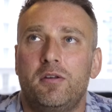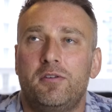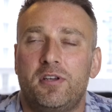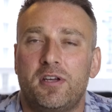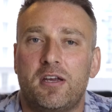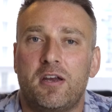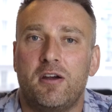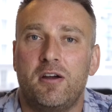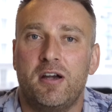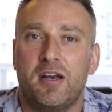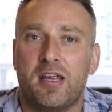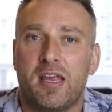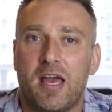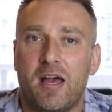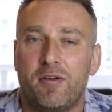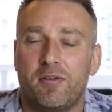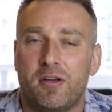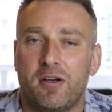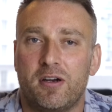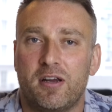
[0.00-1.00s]
secure an
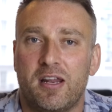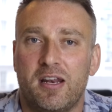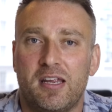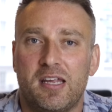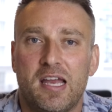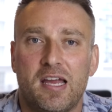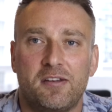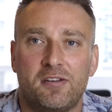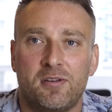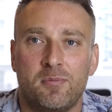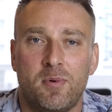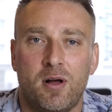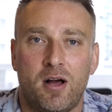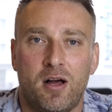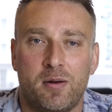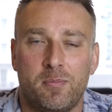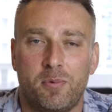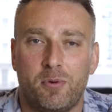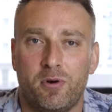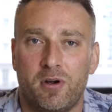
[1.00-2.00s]
account, you're gonna get some
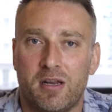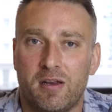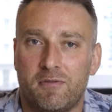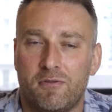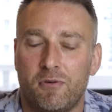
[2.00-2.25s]
onboarding